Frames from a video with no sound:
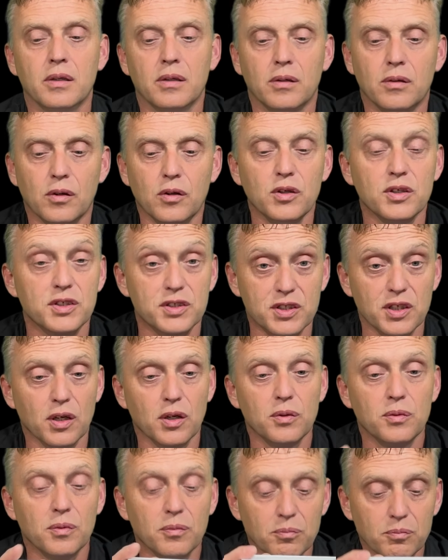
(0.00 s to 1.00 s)
Right,
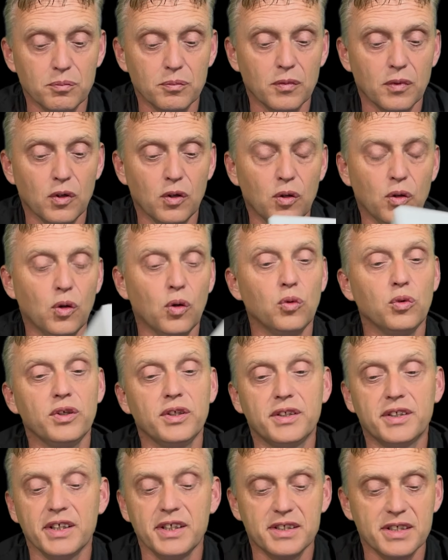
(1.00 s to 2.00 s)
so all
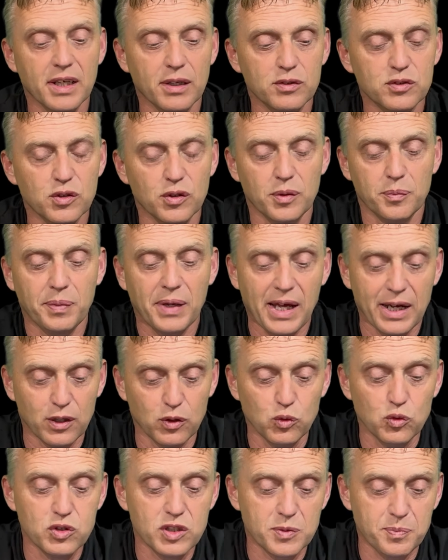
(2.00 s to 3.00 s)
your details on the back,
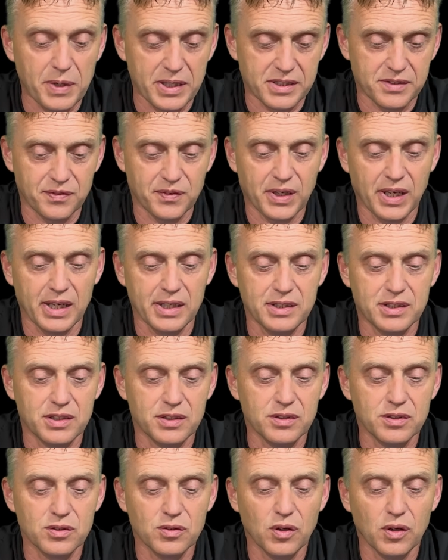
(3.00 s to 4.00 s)
all the
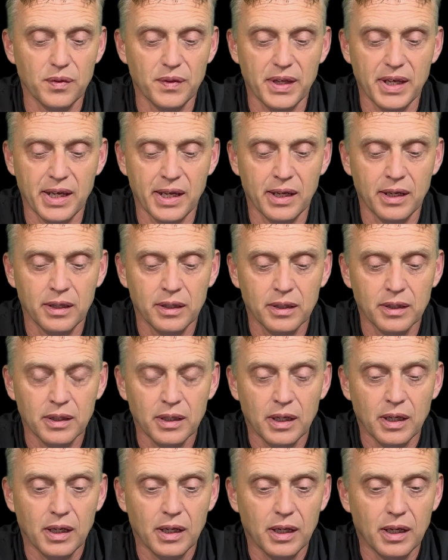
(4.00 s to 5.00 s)
specifications are on there.
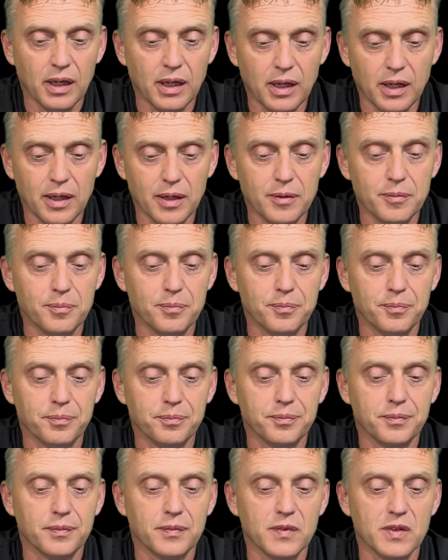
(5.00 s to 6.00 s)

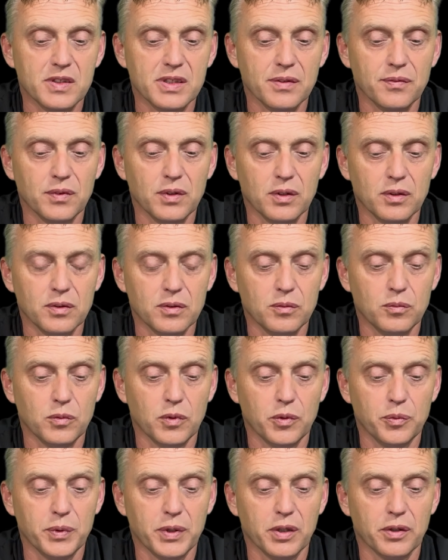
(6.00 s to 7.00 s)
Let's have a look. What
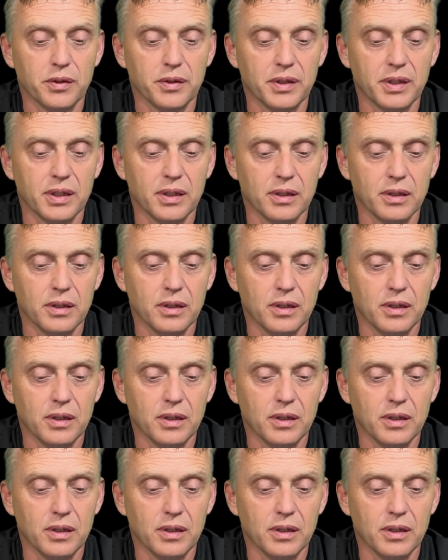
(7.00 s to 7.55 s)
have we got on here?